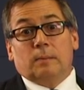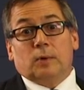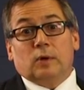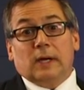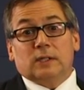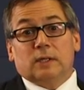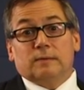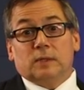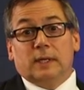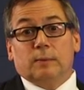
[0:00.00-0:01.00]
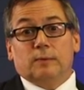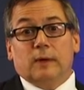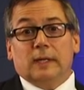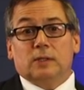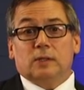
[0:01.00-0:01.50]
Progression of vertebral
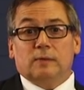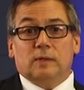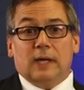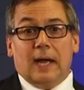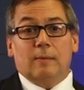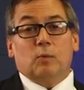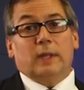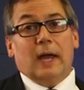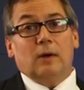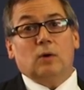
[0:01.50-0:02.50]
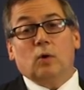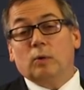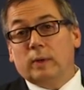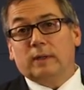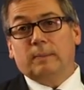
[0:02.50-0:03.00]
fractures over time without or
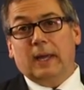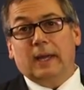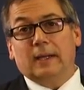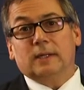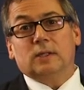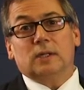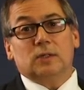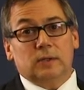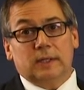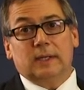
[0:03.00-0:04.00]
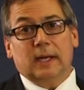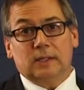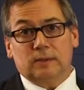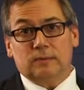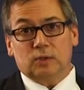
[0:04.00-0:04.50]
with pain is also an
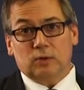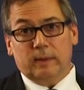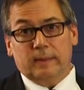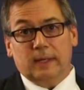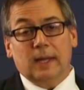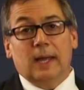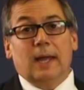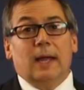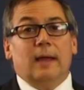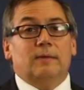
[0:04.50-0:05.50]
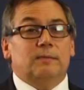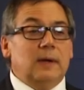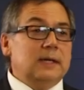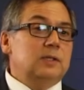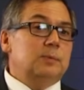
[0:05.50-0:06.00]
indication for treatment. If the
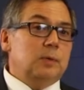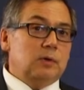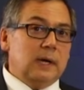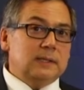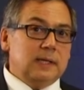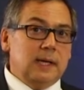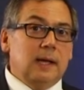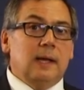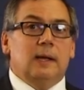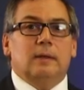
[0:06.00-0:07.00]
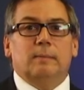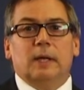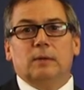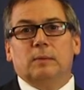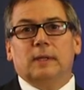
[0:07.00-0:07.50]
fracture is progressing, the
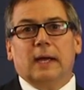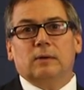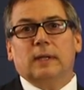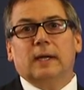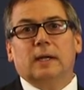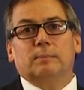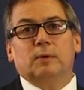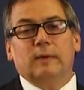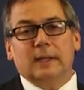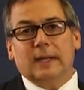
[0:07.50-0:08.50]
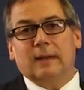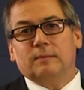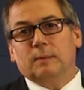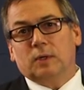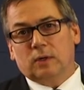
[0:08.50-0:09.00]
methylmethacrylate can prevent that
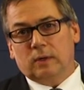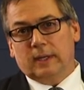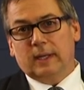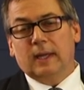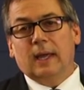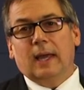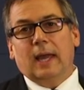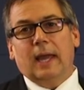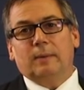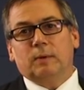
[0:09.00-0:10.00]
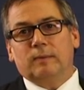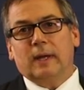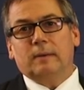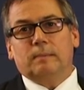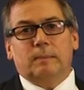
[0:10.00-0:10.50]
from occurring and
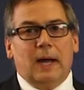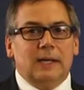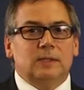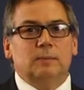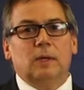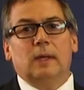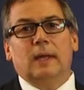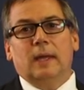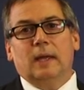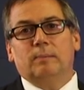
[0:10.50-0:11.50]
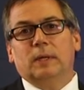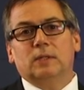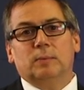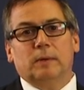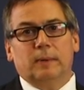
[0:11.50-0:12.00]
prevent possible
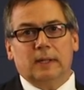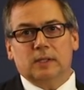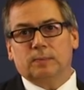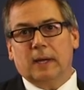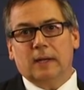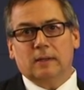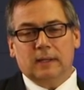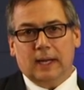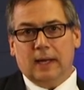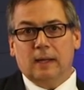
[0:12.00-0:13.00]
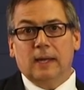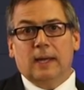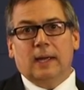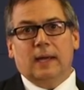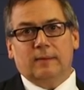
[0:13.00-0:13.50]
impingement upon the spinal canal
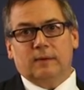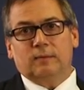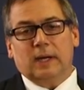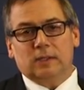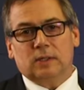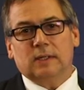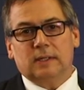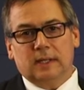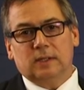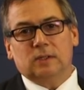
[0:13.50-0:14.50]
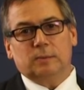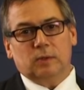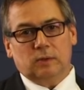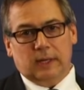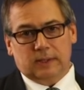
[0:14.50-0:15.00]
if the fracture continues to
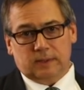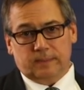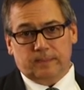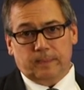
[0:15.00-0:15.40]
progress.